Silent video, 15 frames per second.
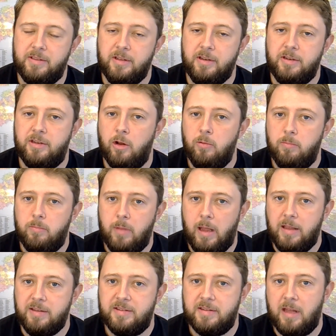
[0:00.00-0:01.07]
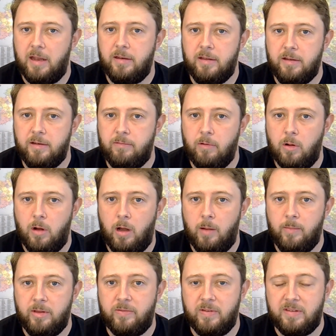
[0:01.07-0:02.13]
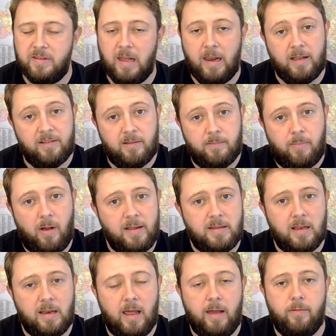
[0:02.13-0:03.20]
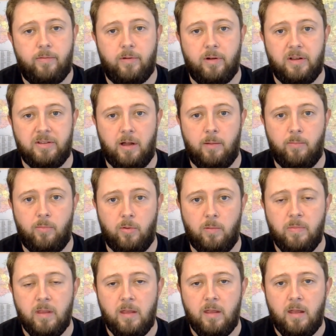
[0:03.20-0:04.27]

that don't meet standard requirements for selling as a buy-to-let, for example,